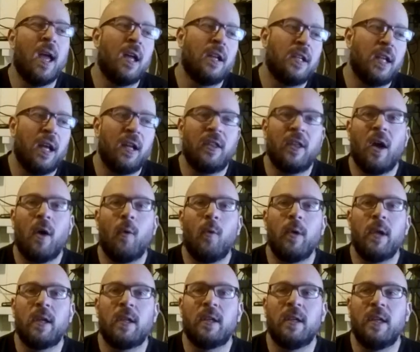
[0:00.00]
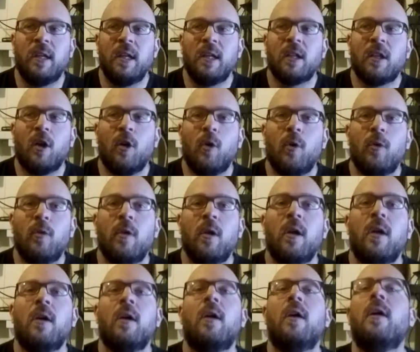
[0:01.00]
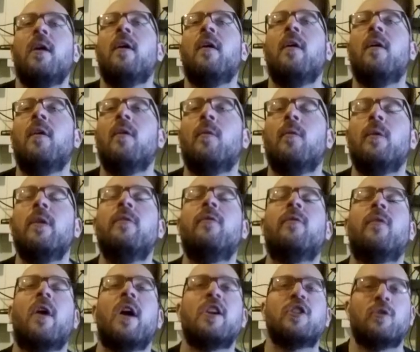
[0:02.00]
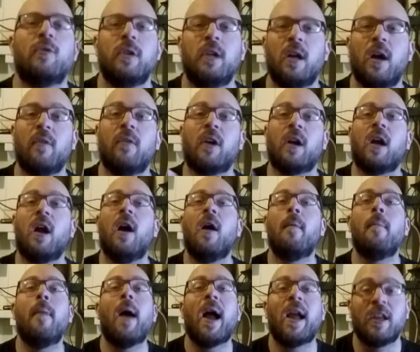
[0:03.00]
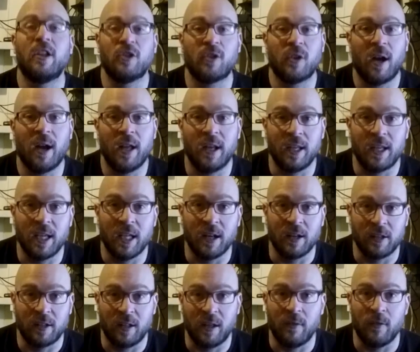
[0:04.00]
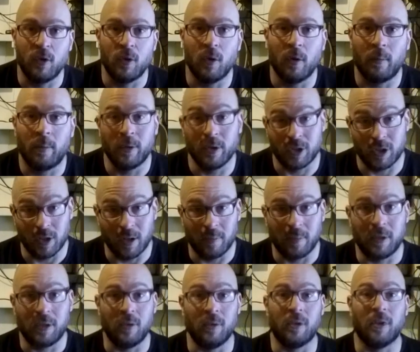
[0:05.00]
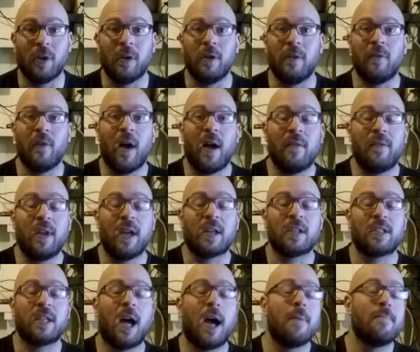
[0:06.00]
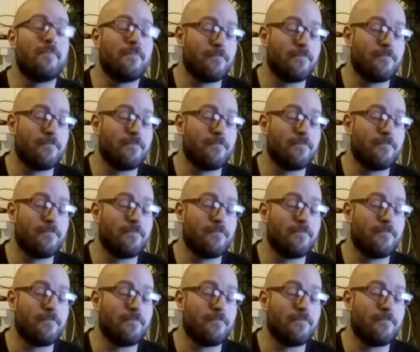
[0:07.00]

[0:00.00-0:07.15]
Take that week, deload, refresh, recover, come back and try it again, and see if you don't push it up to 235 next time.